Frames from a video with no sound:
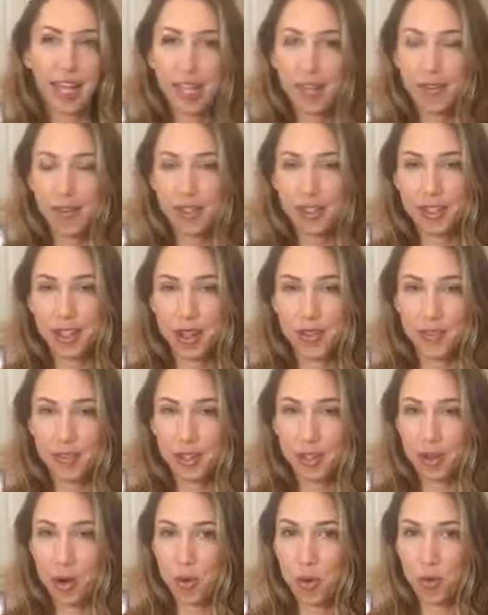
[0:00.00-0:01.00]
Even the
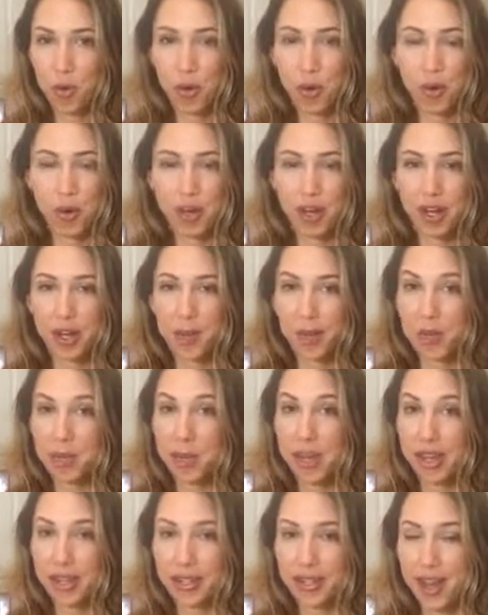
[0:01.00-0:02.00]
11-year-old boy wanted to be
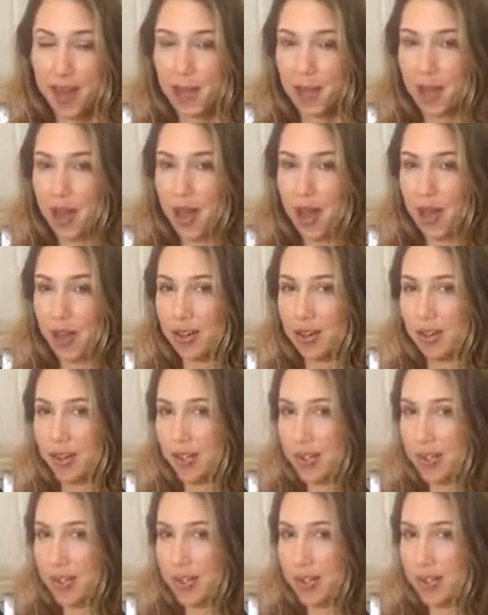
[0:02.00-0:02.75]
picked up and hugged.